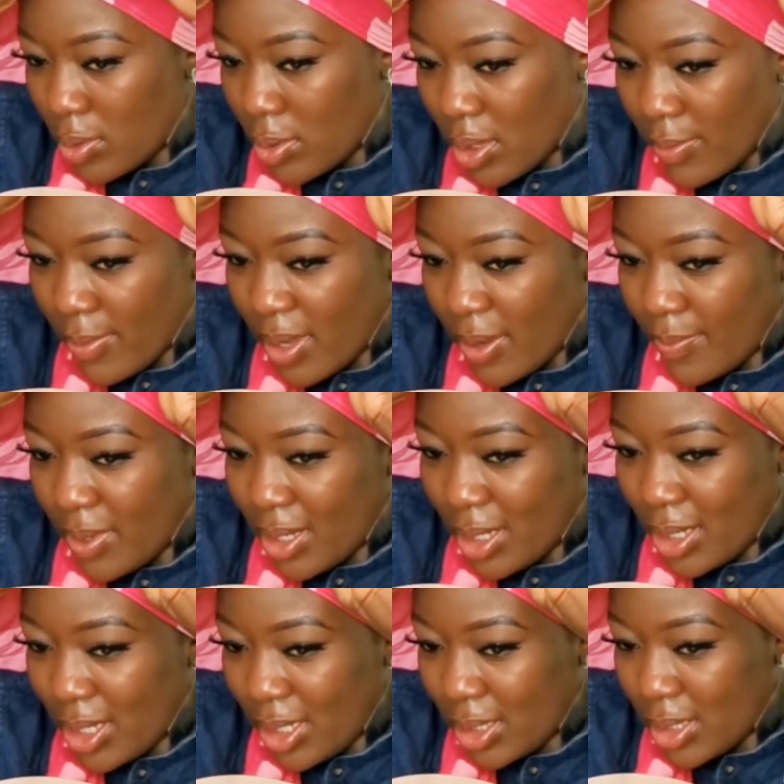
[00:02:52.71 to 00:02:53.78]
Those are my
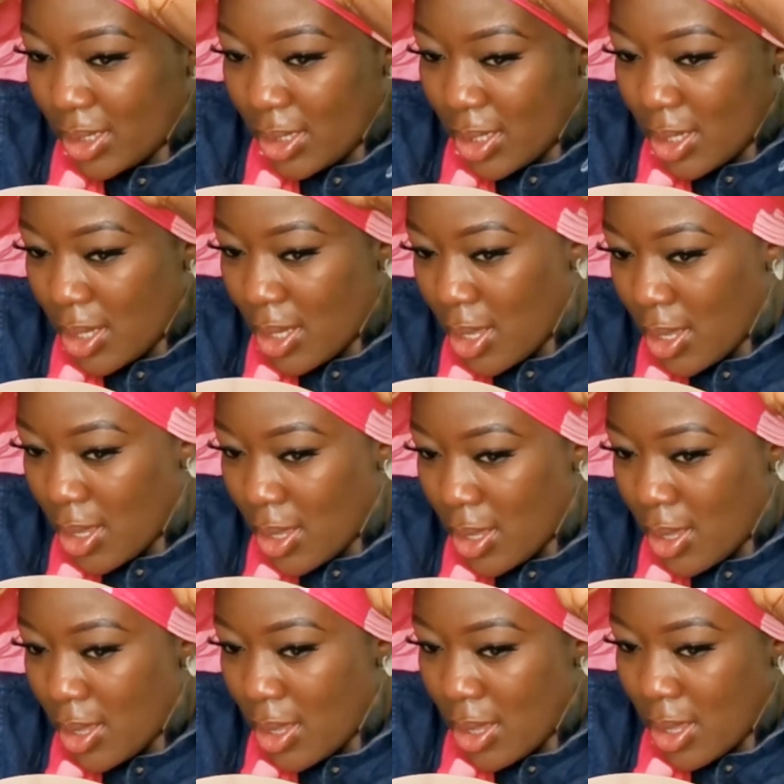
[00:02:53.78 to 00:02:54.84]
pleats,
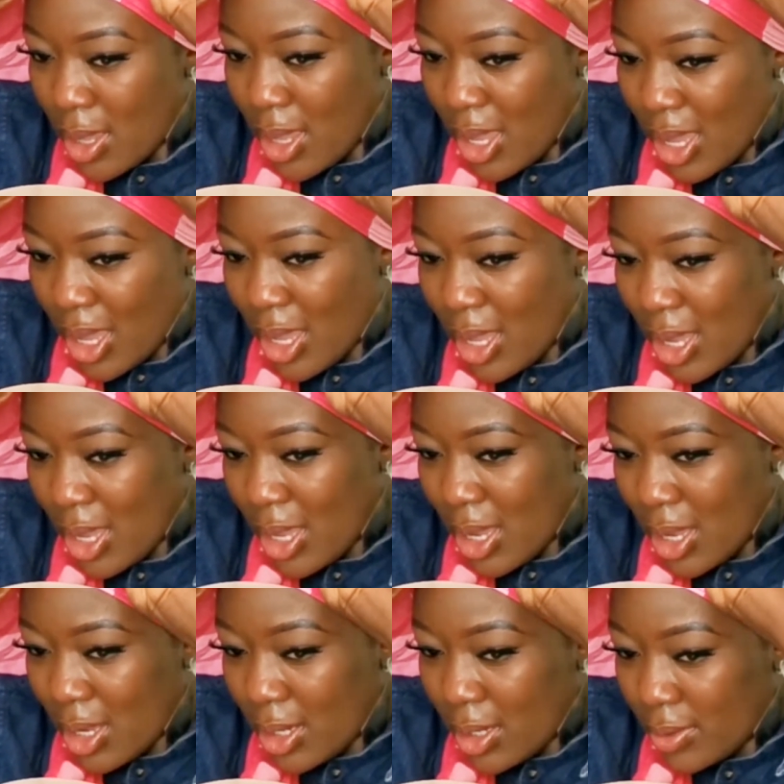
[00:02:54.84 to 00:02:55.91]

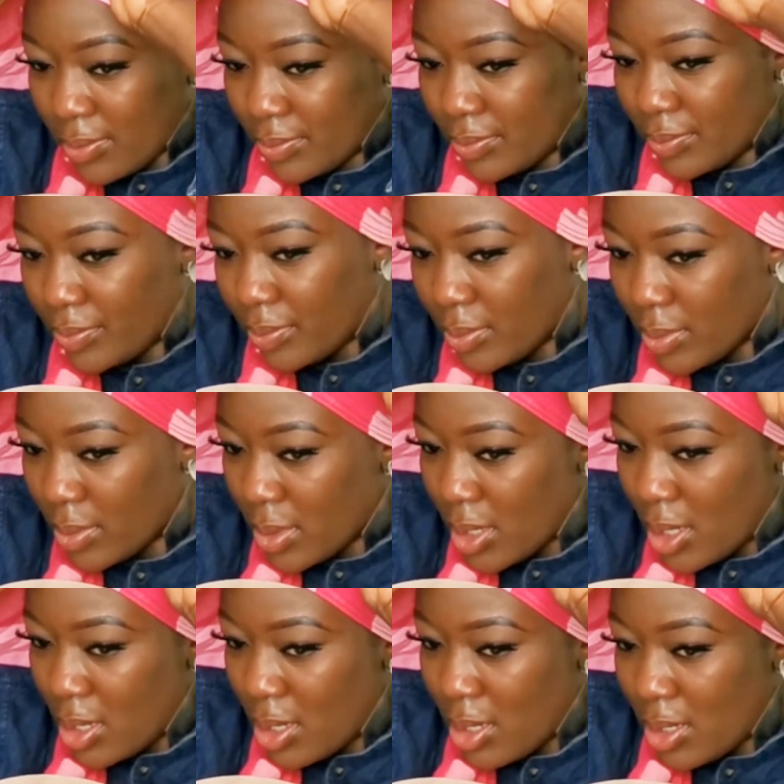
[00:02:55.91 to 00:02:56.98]
and
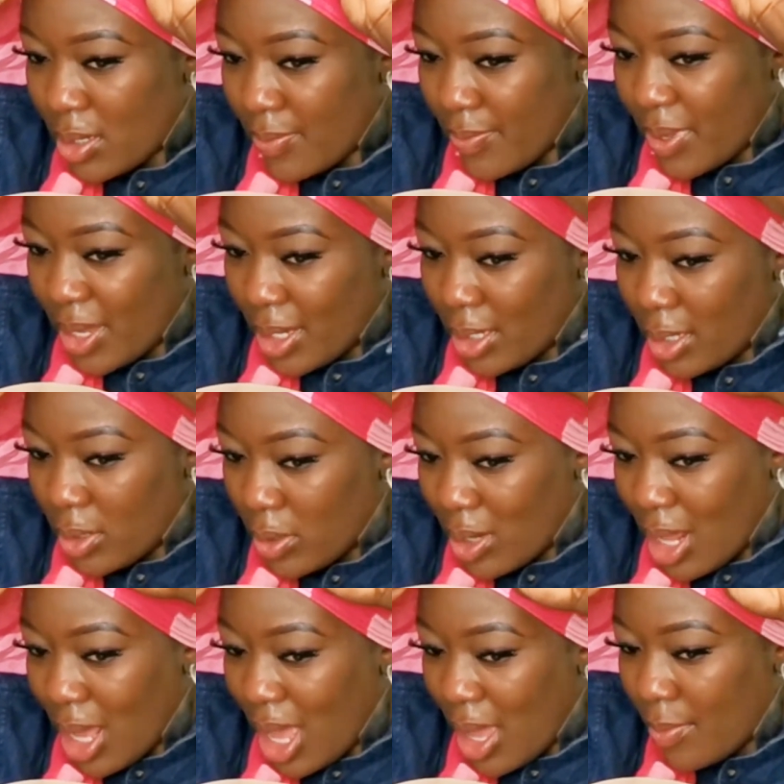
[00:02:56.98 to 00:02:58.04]
depending on
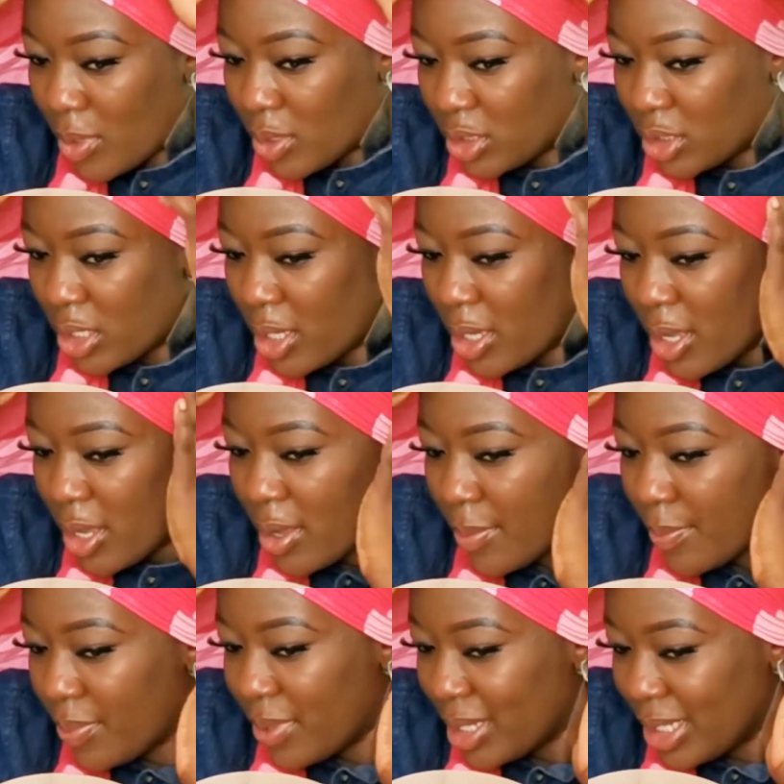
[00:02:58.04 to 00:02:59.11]
how much
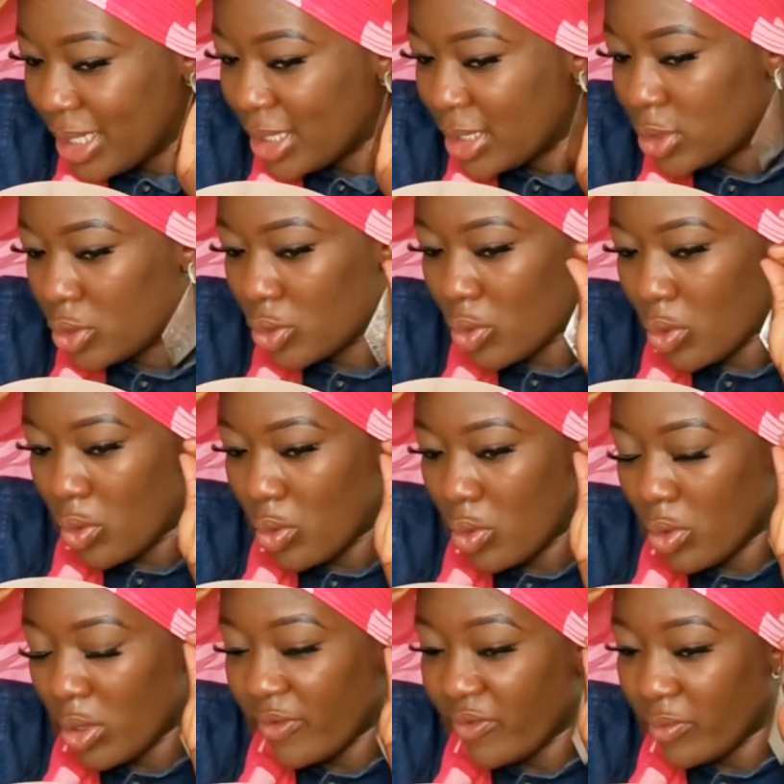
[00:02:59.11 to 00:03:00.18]
pleats,
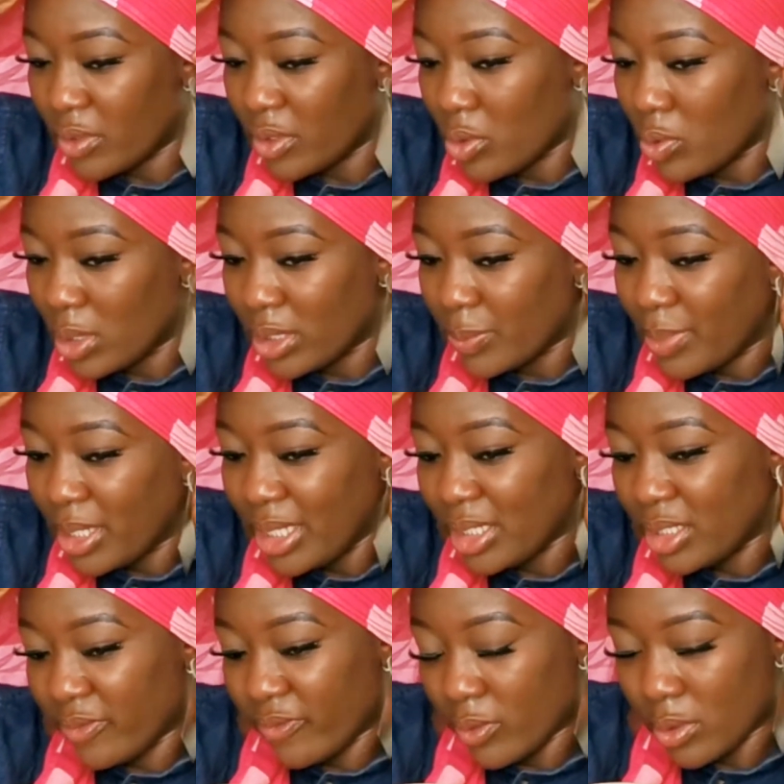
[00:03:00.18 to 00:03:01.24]
or if you want to call it
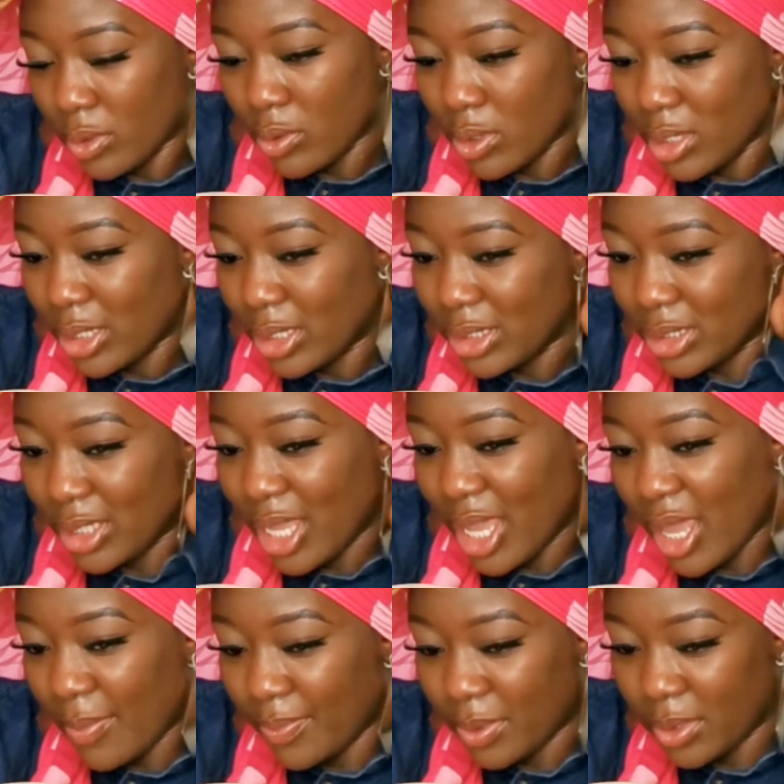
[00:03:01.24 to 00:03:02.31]
pleats, if to call it
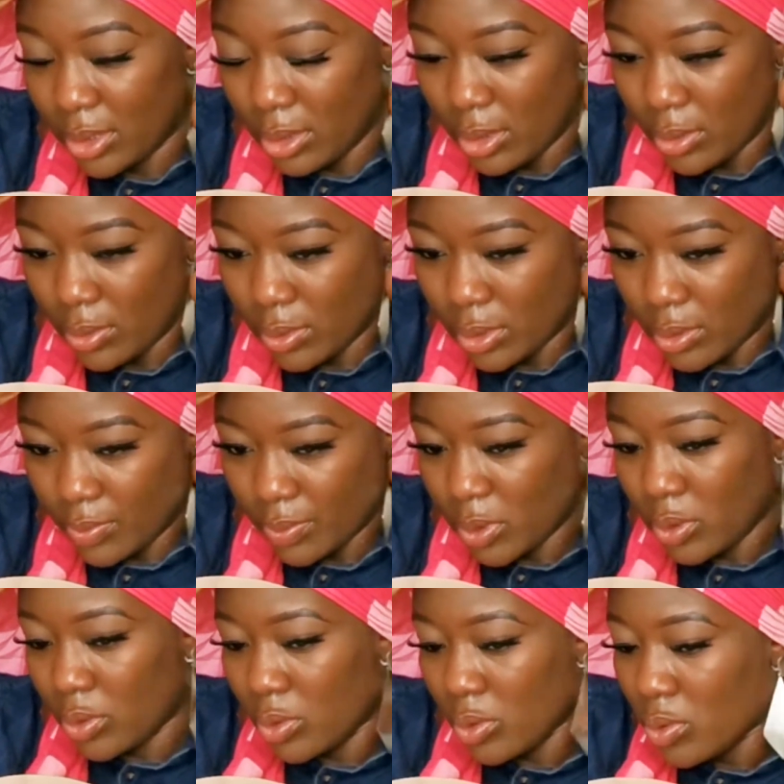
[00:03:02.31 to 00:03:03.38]
steps, you know, it's up
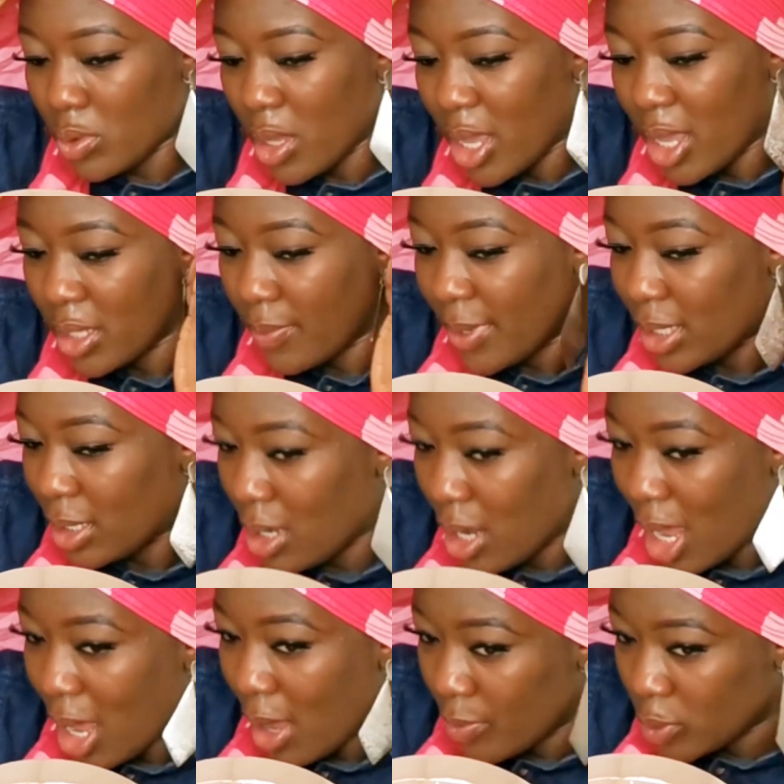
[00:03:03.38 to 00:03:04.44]
to you. Depending on
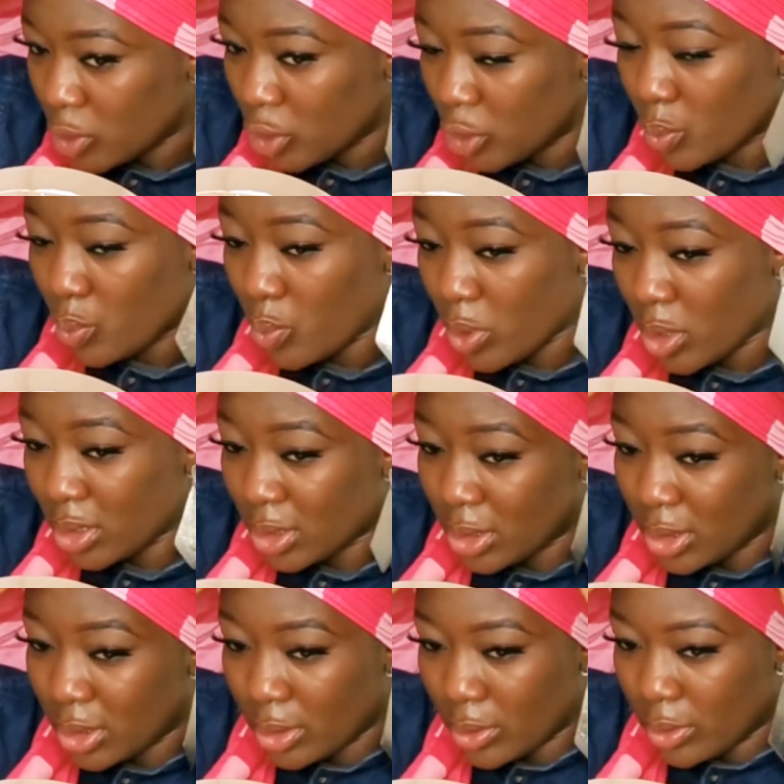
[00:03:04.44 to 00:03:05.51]
how much you
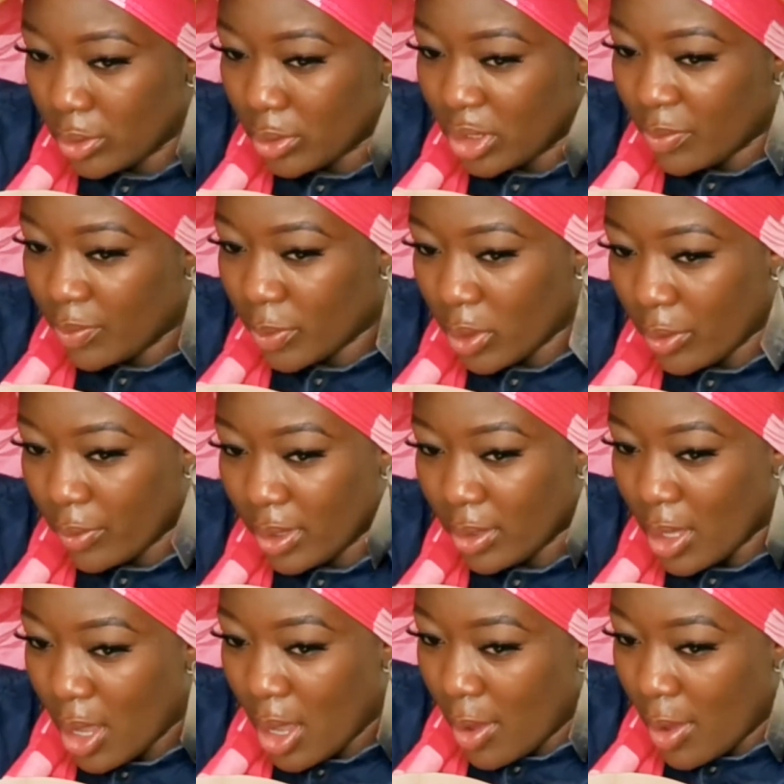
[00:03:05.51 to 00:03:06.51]
want, you know, you keep going.